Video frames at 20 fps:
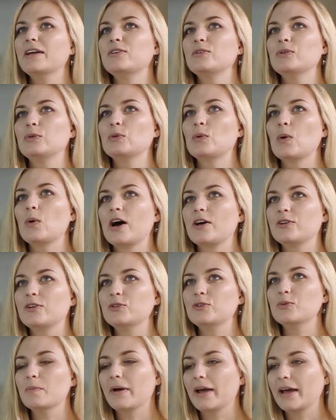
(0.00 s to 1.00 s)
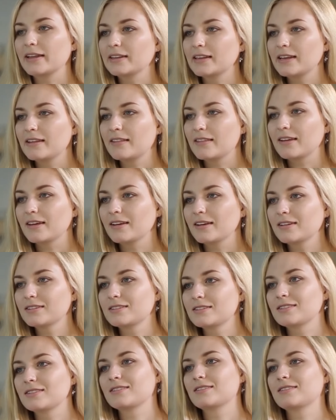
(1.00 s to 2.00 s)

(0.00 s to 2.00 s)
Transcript: who know how to do manly things.